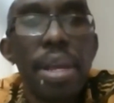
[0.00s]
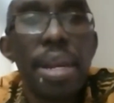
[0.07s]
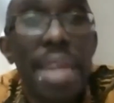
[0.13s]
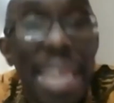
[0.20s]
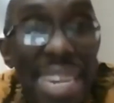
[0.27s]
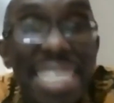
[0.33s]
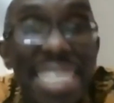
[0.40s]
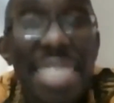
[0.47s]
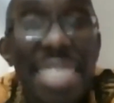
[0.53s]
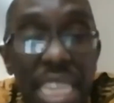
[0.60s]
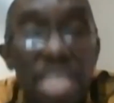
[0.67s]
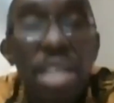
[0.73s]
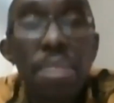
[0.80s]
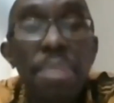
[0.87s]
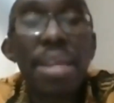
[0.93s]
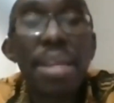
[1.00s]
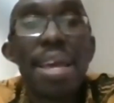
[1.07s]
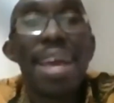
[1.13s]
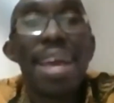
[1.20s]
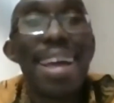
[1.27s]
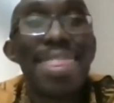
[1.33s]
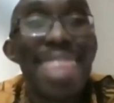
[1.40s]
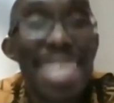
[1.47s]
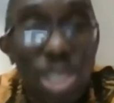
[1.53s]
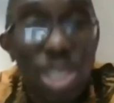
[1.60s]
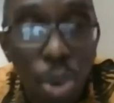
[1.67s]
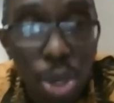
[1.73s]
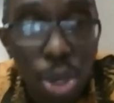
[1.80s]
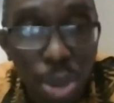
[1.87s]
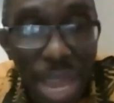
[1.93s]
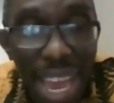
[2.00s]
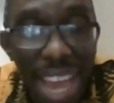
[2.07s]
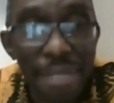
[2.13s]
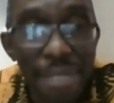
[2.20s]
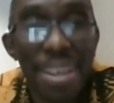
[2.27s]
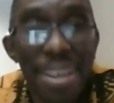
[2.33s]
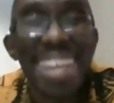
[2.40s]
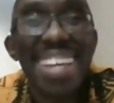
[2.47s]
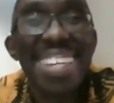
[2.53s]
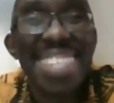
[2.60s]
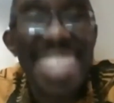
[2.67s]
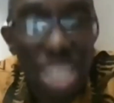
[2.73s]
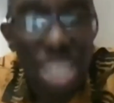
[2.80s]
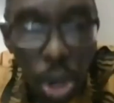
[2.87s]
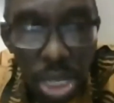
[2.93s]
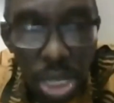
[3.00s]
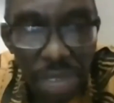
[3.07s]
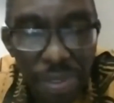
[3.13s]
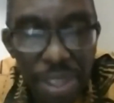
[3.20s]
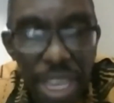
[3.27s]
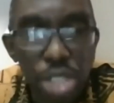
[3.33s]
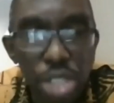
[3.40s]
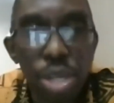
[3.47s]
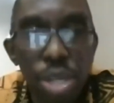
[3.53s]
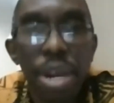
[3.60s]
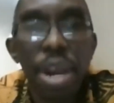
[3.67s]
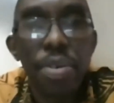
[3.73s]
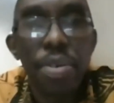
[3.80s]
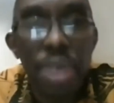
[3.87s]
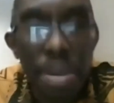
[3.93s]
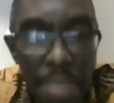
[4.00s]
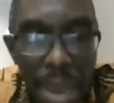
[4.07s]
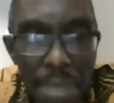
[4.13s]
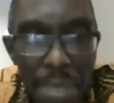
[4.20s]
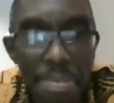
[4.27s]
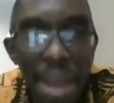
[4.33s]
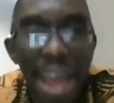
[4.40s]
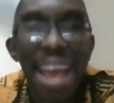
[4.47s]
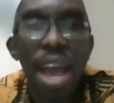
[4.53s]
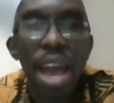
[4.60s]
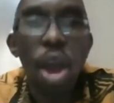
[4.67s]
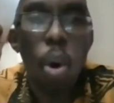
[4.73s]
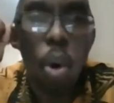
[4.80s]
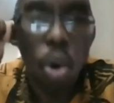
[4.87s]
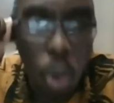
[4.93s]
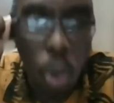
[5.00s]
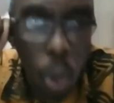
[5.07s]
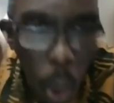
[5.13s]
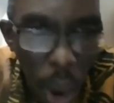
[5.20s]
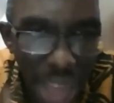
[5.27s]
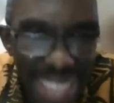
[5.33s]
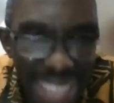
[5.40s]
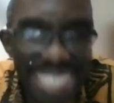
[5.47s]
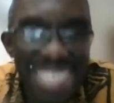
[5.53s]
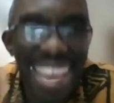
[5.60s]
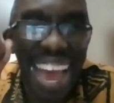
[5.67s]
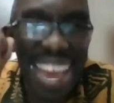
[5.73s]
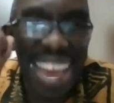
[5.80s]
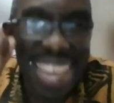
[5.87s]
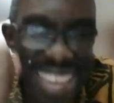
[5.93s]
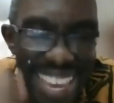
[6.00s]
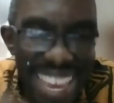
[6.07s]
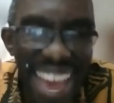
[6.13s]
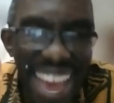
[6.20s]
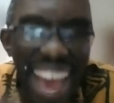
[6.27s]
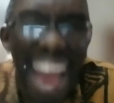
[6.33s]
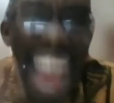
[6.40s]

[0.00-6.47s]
Ladies and gentlemen, this is what we have, detoxification. Remember, once a year,